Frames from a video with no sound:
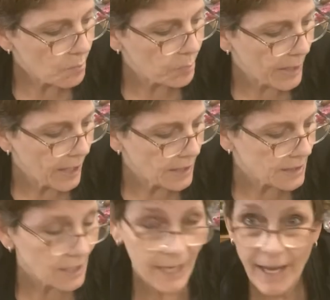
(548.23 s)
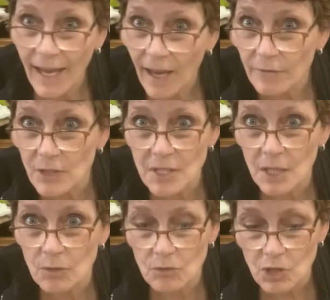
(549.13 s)
But I have to tell
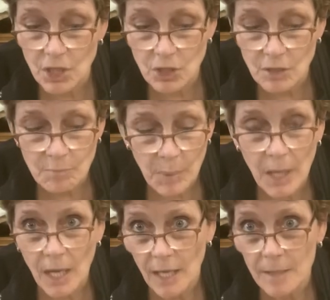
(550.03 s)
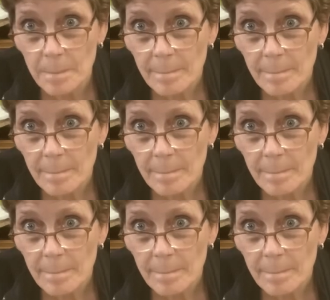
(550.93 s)
you, judging by